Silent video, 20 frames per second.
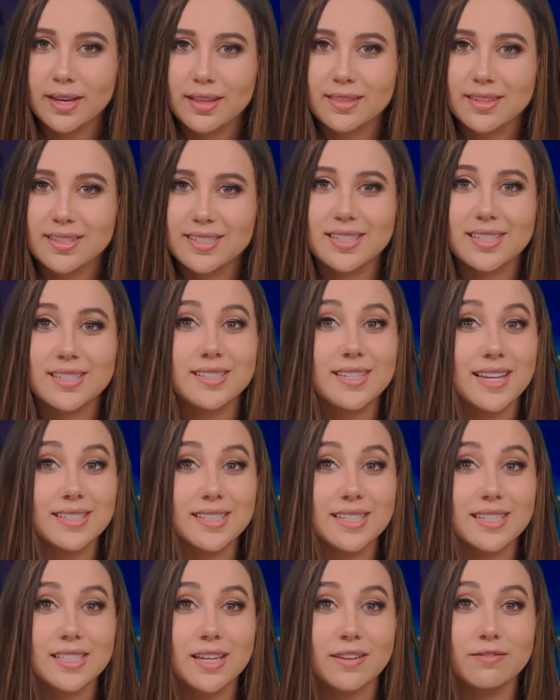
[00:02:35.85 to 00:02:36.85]
The
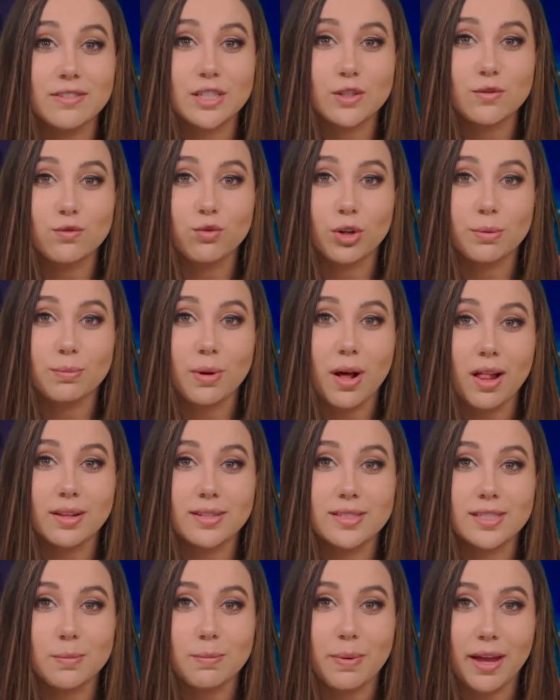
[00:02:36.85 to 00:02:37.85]
successes of this foreign
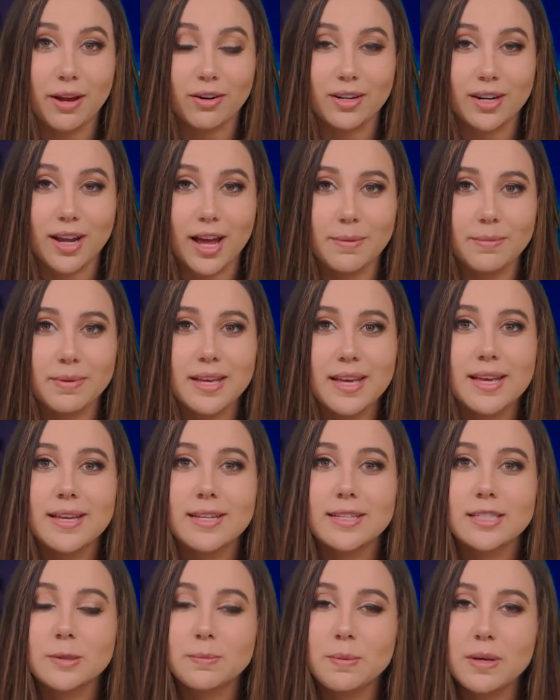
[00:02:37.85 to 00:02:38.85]
policy paradigm
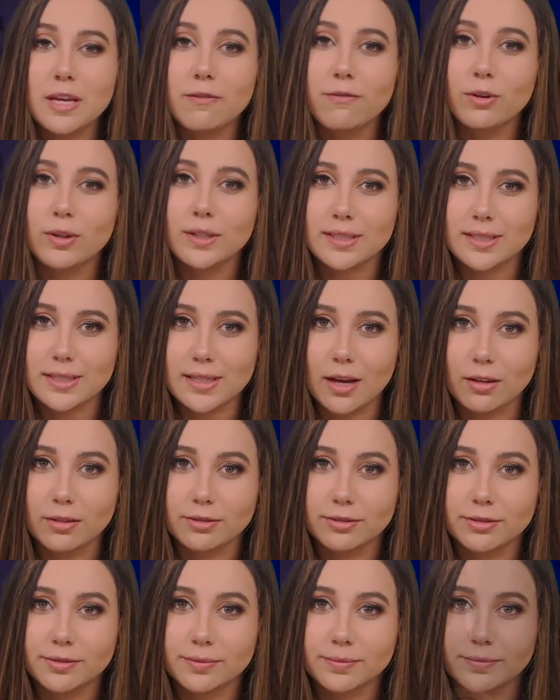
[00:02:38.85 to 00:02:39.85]
speak for
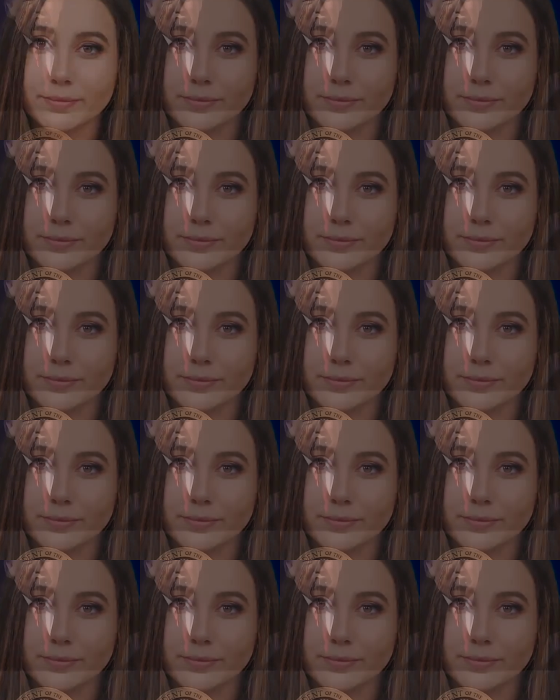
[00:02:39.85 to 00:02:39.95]
itself.